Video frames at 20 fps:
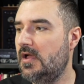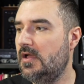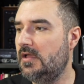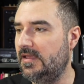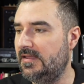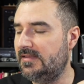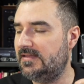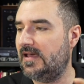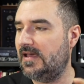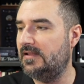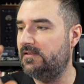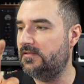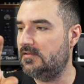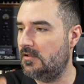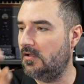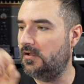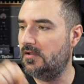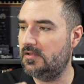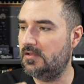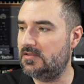You
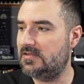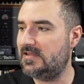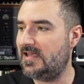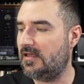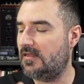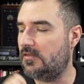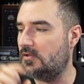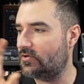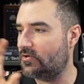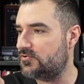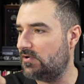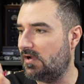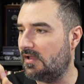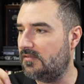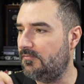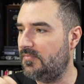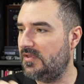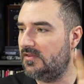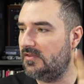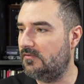can take your
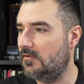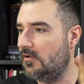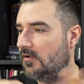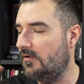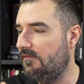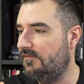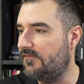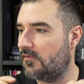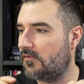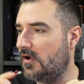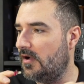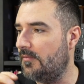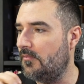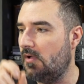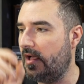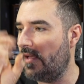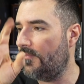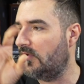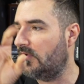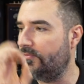tracks from
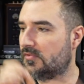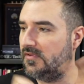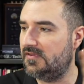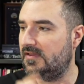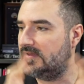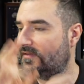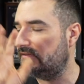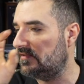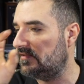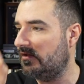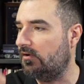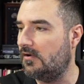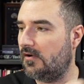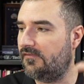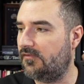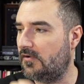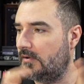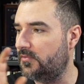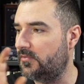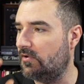Apple Music, etc.,
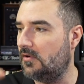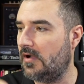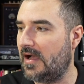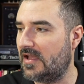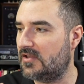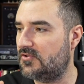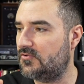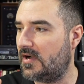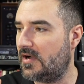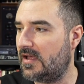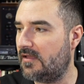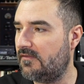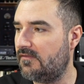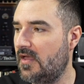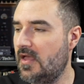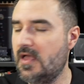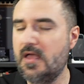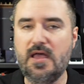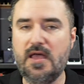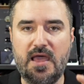from your iDrive,
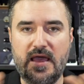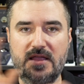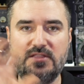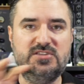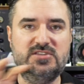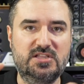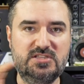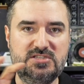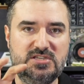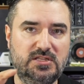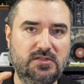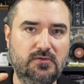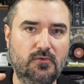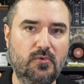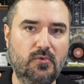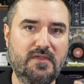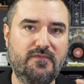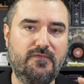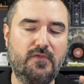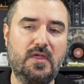and change it
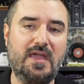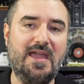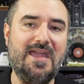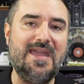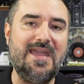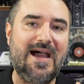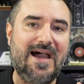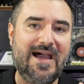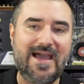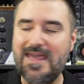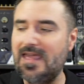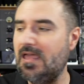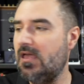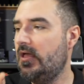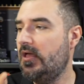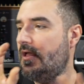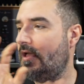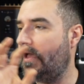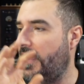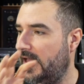with the AI,
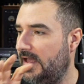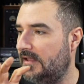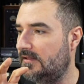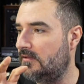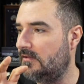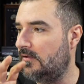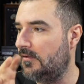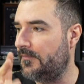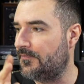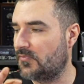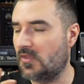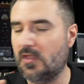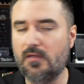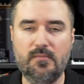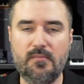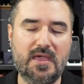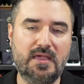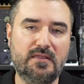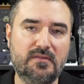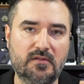and
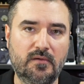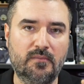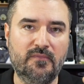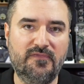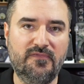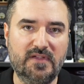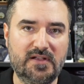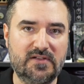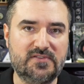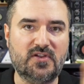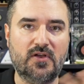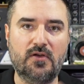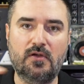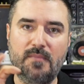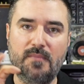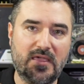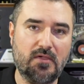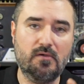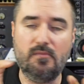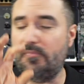make some filter,
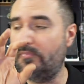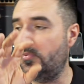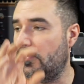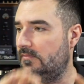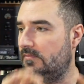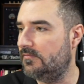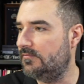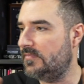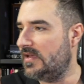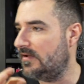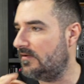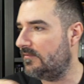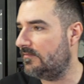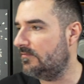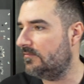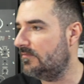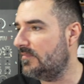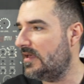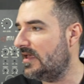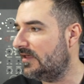make
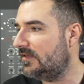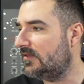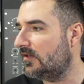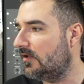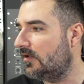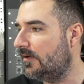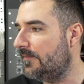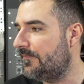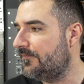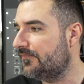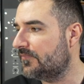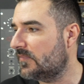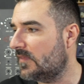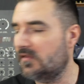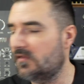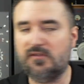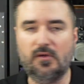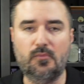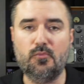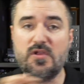some
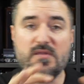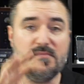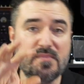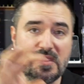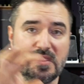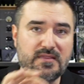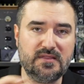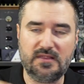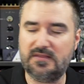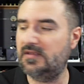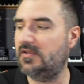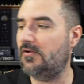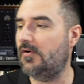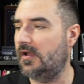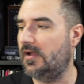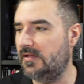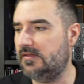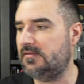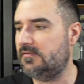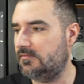remix,
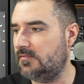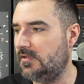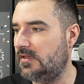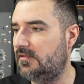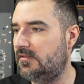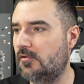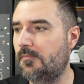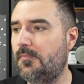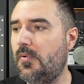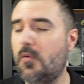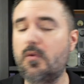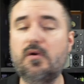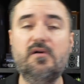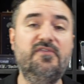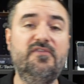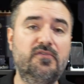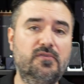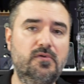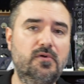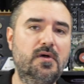etc. It's a
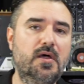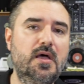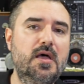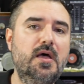powerful